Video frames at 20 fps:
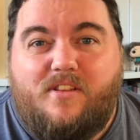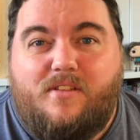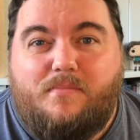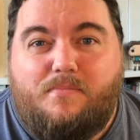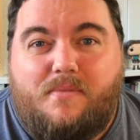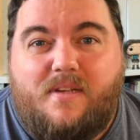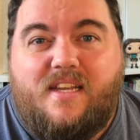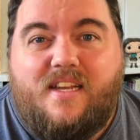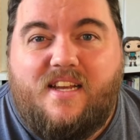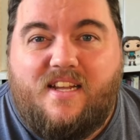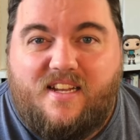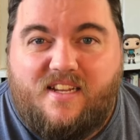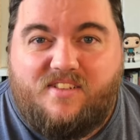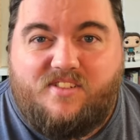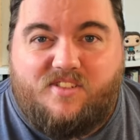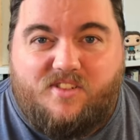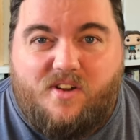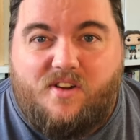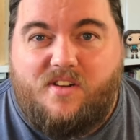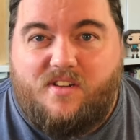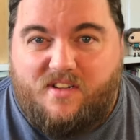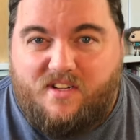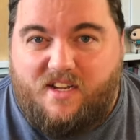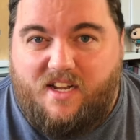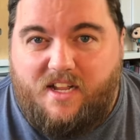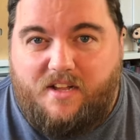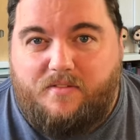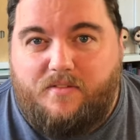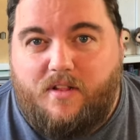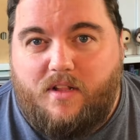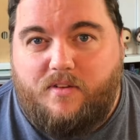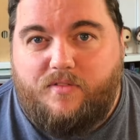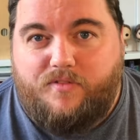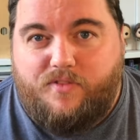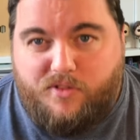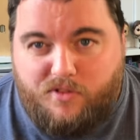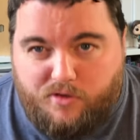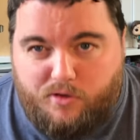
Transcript: to be at a certain level of